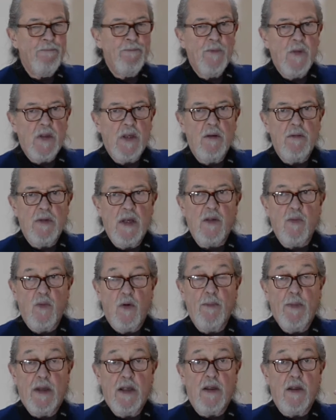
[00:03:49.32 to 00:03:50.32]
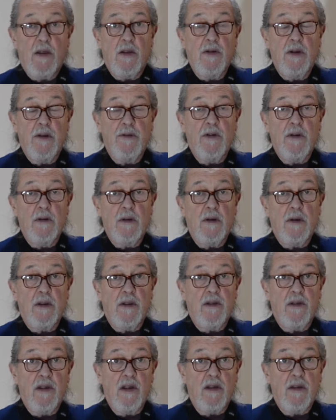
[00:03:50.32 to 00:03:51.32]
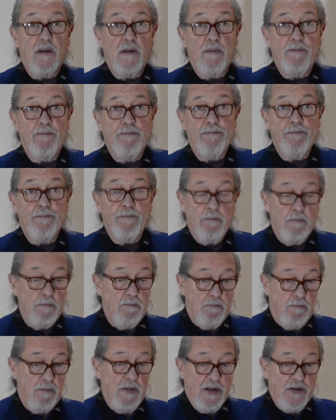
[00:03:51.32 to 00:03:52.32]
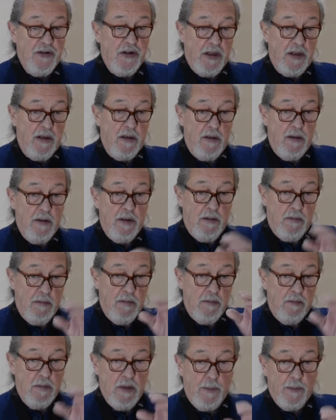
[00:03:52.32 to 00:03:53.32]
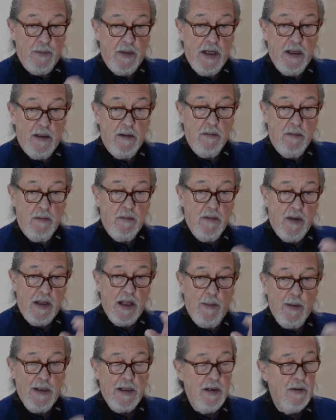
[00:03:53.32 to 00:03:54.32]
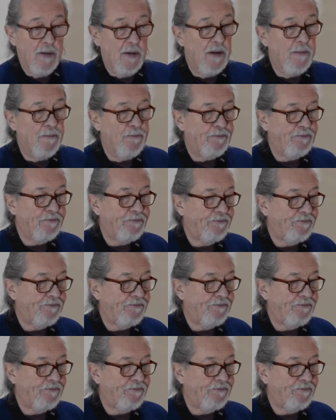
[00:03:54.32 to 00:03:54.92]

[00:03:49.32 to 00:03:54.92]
So that's what makes it so difficult, because it just, literally you're going up and down the semitones.